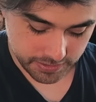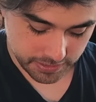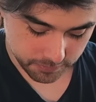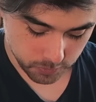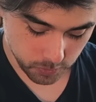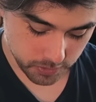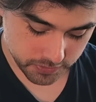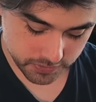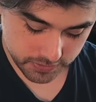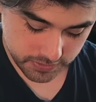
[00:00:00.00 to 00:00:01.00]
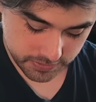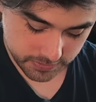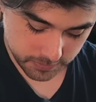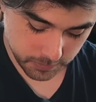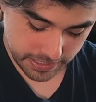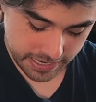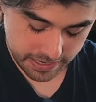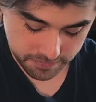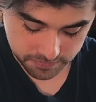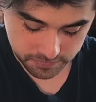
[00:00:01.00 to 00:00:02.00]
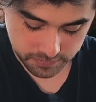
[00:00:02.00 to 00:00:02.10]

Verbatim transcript: And of course, we have